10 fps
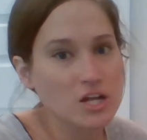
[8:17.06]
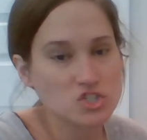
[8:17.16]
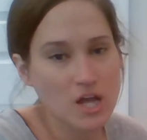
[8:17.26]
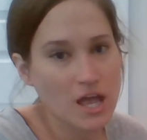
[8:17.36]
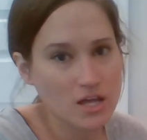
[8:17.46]

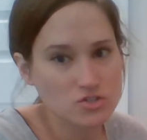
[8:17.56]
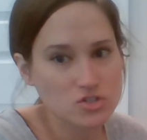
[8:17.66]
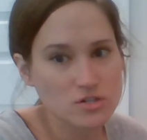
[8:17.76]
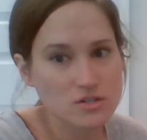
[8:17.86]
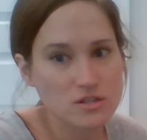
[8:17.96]

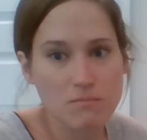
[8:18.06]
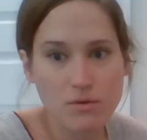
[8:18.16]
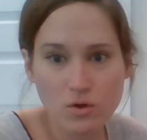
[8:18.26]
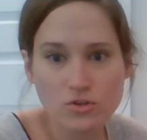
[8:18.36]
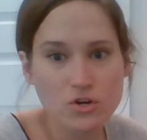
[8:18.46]
change. The
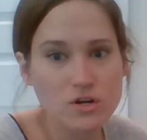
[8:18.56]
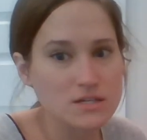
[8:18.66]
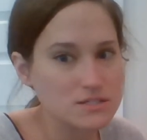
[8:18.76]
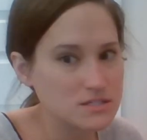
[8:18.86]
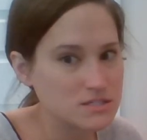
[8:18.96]
builder
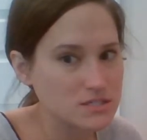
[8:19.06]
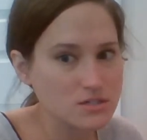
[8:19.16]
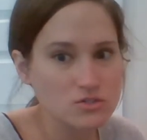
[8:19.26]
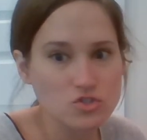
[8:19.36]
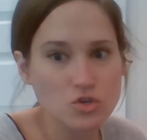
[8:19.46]
is
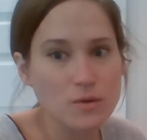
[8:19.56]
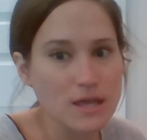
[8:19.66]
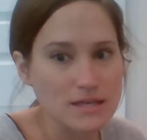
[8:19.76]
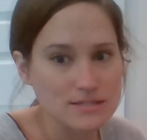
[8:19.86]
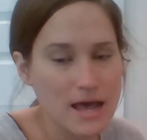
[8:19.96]
still doing
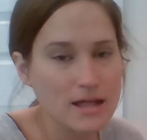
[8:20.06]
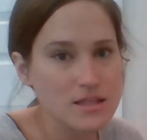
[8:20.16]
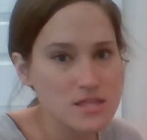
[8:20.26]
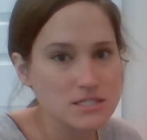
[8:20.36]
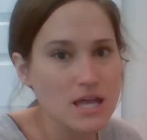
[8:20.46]

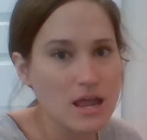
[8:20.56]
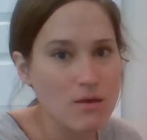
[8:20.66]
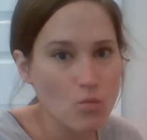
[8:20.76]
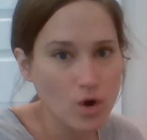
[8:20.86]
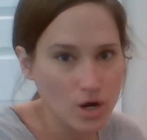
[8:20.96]
exactly the
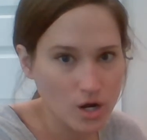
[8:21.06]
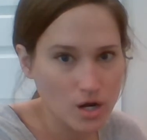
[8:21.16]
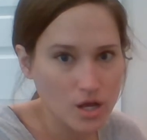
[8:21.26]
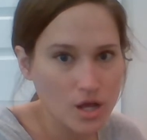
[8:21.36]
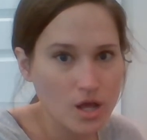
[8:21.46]
same
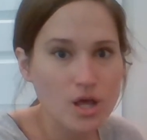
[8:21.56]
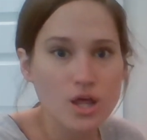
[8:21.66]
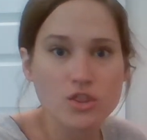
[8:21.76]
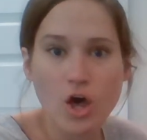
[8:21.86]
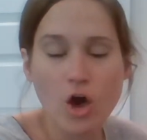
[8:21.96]
work.
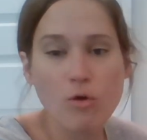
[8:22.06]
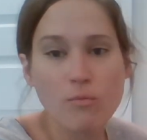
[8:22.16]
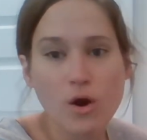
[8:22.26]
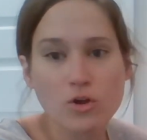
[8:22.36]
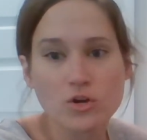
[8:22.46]
The
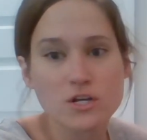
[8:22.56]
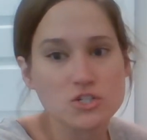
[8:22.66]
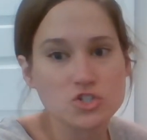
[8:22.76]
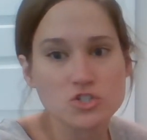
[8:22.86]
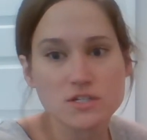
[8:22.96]
homeowner
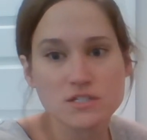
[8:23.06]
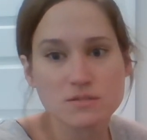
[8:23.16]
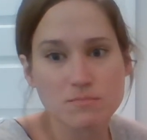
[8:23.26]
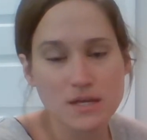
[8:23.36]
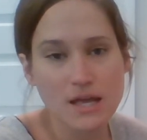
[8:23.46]
is
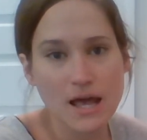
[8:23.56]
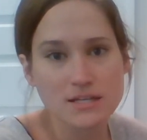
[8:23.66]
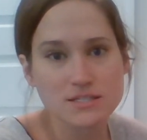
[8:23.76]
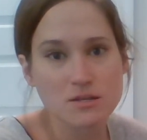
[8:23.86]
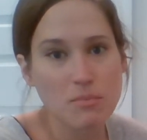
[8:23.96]
just being
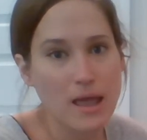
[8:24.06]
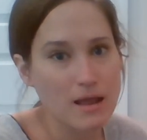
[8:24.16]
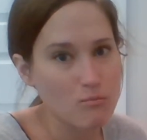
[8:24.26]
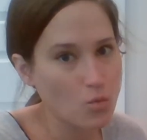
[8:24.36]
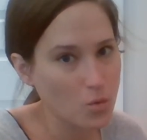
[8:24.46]
asked to
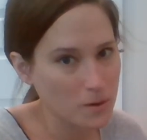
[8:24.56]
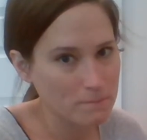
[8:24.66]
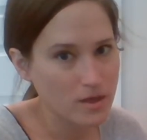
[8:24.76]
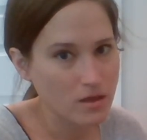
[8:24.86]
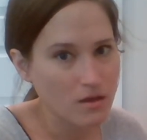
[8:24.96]
pay more.
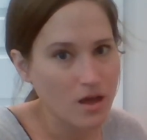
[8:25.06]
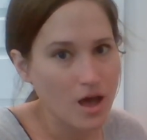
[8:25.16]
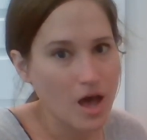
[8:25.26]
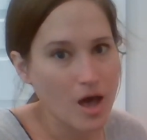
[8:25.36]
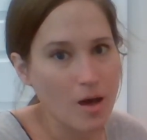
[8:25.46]

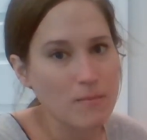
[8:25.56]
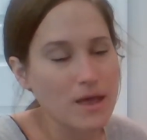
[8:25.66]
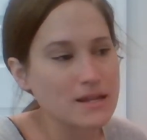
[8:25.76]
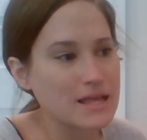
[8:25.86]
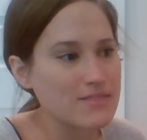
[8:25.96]
And
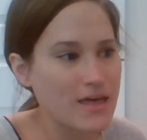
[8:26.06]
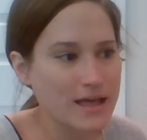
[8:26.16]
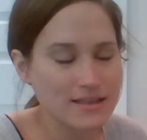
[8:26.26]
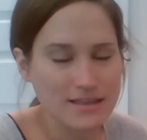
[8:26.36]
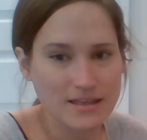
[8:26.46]
in
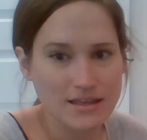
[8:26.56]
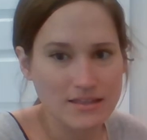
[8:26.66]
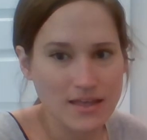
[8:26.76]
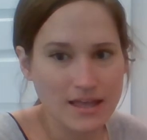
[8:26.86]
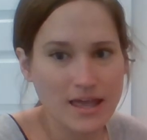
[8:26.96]

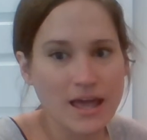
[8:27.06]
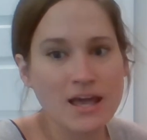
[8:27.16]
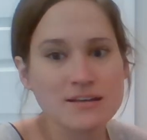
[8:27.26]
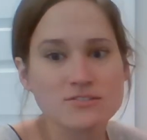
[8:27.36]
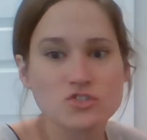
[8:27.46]
that
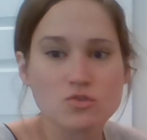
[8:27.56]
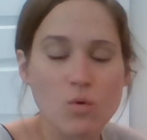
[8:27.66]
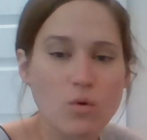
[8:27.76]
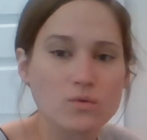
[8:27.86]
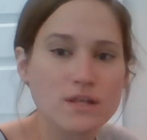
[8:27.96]
case, you
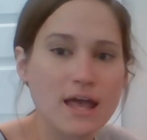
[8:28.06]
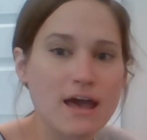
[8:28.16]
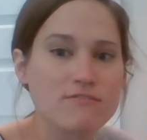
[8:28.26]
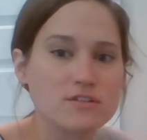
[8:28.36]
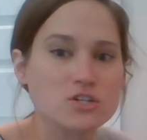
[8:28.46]
only
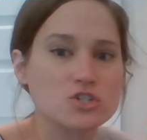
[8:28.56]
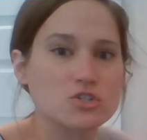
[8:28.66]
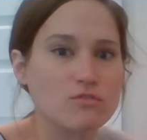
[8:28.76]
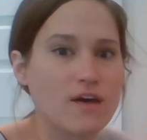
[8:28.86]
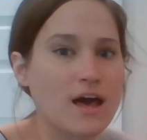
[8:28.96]
have
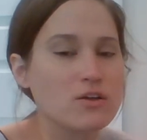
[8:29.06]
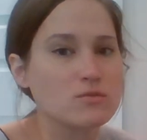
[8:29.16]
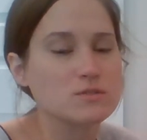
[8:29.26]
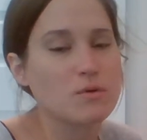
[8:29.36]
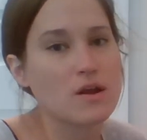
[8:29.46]
additional value
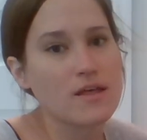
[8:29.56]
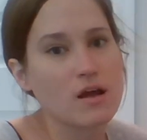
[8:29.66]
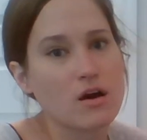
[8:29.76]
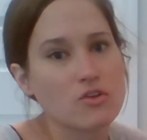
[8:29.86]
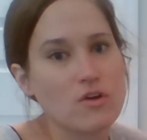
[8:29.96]
as part of that
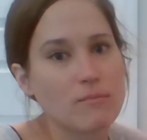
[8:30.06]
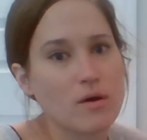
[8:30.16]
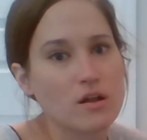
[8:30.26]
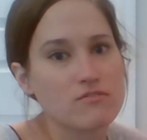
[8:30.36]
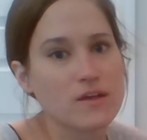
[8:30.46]
contract
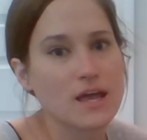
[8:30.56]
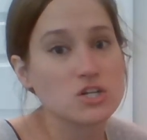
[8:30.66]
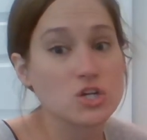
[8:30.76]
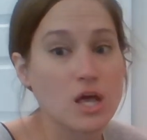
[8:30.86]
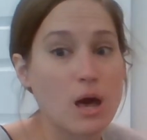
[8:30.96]

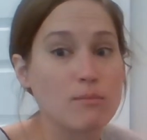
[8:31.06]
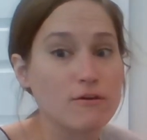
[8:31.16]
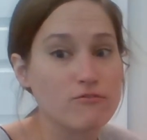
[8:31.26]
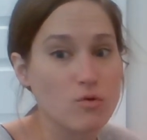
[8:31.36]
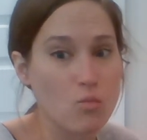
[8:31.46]
modification
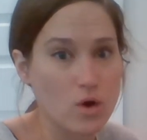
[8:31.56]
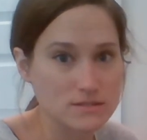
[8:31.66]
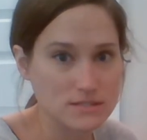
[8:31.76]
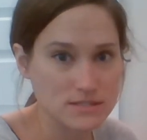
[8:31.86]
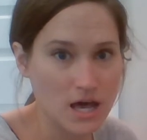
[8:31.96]
coming from
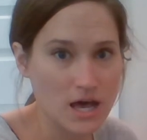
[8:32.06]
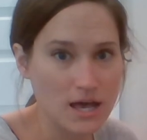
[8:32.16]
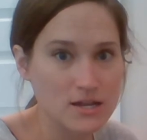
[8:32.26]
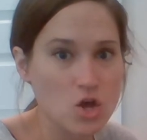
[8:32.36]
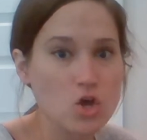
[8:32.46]
one side.